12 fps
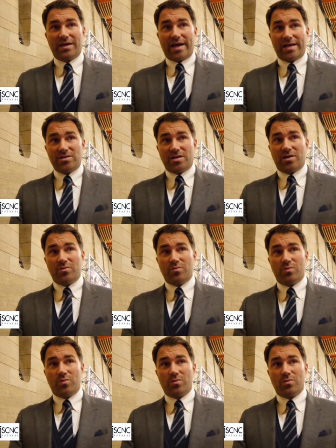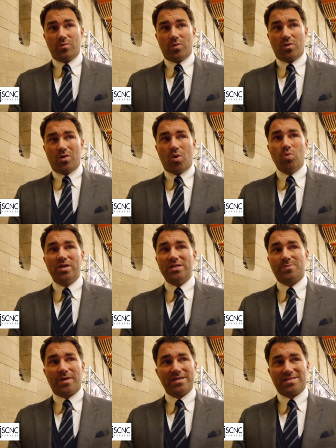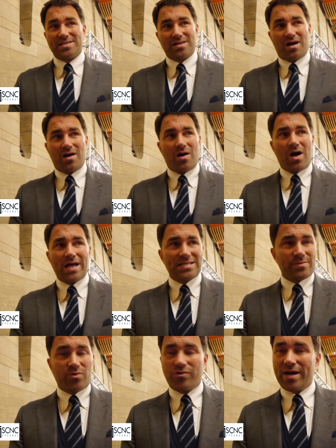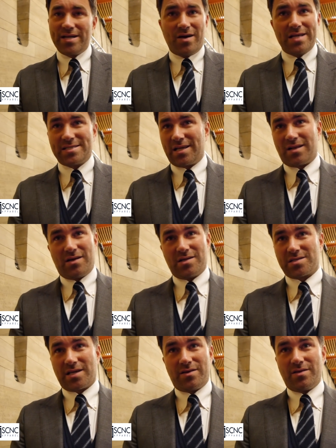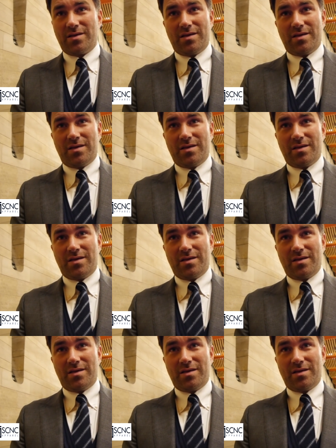And you know, all these places. I, I had some great nights in Glasgow.